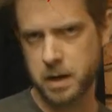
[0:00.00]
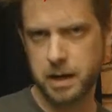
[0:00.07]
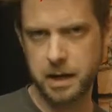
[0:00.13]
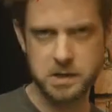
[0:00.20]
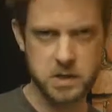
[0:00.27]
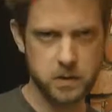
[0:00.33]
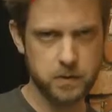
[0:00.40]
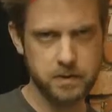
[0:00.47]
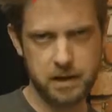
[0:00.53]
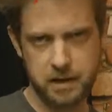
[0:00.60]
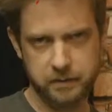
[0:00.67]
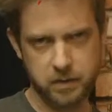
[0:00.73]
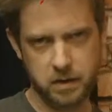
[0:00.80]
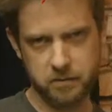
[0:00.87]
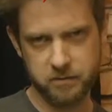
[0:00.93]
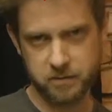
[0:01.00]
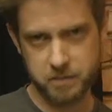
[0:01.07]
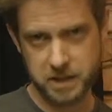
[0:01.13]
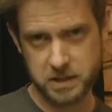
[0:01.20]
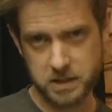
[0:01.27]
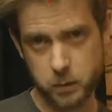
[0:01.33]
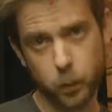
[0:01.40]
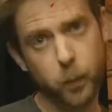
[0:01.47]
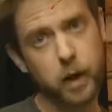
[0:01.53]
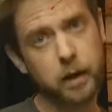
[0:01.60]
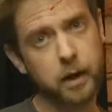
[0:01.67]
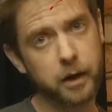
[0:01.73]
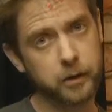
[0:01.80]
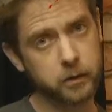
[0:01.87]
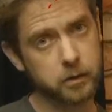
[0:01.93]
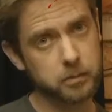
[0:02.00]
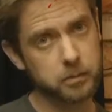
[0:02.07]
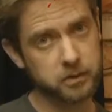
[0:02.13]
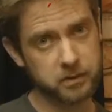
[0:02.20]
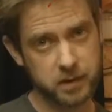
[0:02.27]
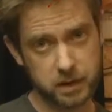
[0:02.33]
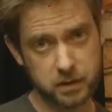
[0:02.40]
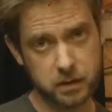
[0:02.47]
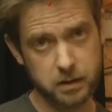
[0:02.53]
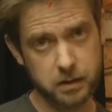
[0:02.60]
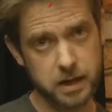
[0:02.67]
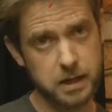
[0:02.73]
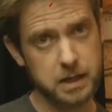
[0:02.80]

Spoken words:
I don't have confirmation 100% on that